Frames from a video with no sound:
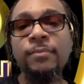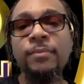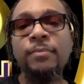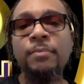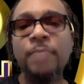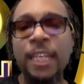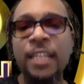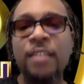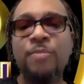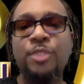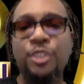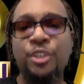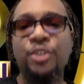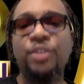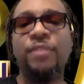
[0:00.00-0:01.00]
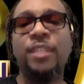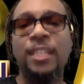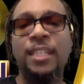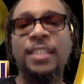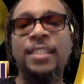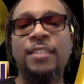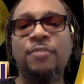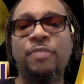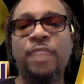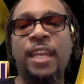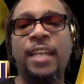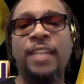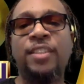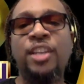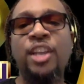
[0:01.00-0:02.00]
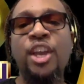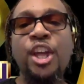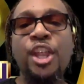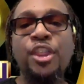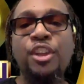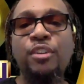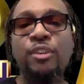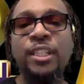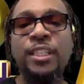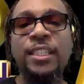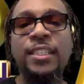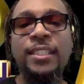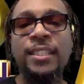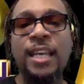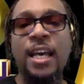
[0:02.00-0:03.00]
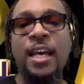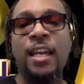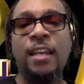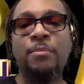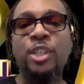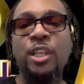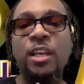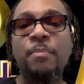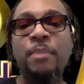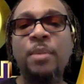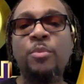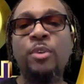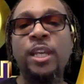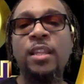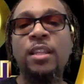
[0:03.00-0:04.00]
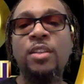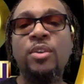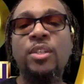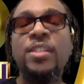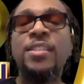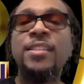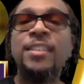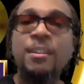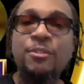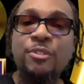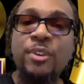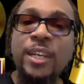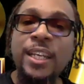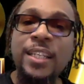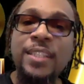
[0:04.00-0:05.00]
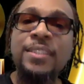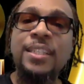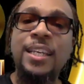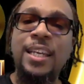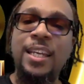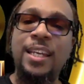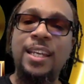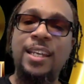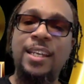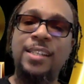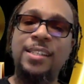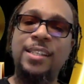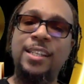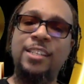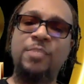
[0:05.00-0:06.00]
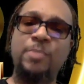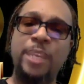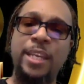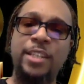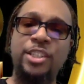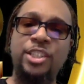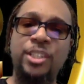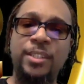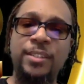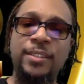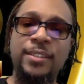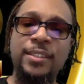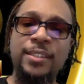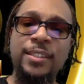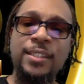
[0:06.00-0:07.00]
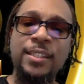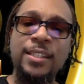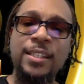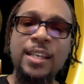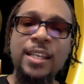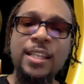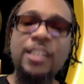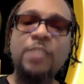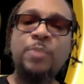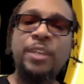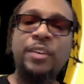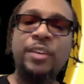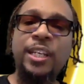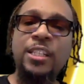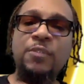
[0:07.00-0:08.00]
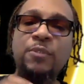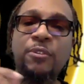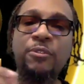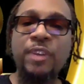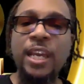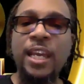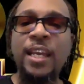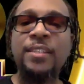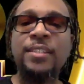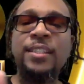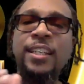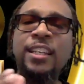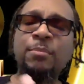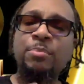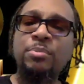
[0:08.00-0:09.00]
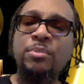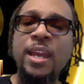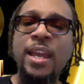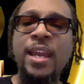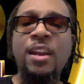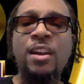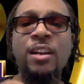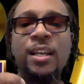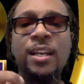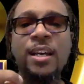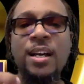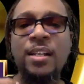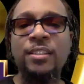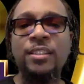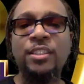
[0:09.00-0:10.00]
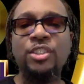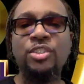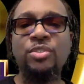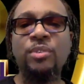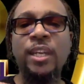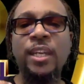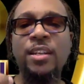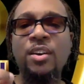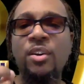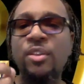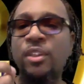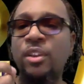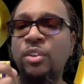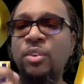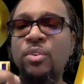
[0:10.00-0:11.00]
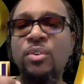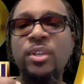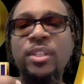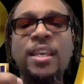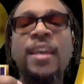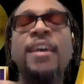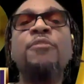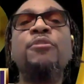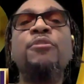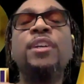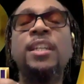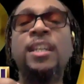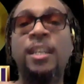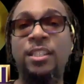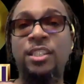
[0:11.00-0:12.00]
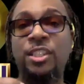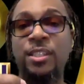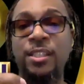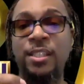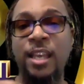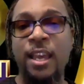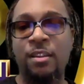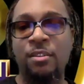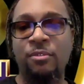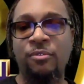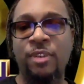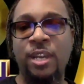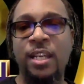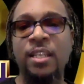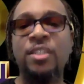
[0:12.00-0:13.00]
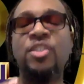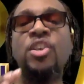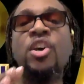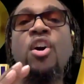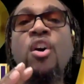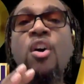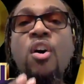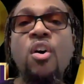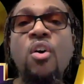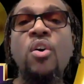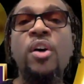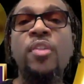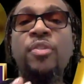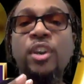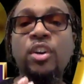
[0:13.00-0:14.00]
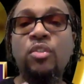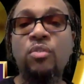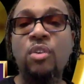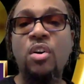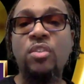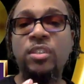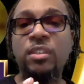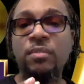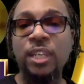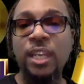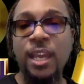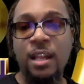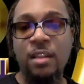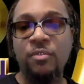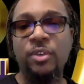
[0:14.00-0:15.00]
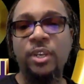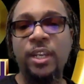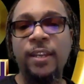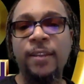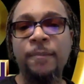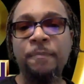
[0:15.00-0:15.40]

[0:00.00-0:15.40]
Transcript: Many observe the Lenten fast during this time to commemorate the Lord's suffering and his passion. This period is for fasting and prayer to concentrate on the Lord's efficacious sacrifice on the cross of Calvary.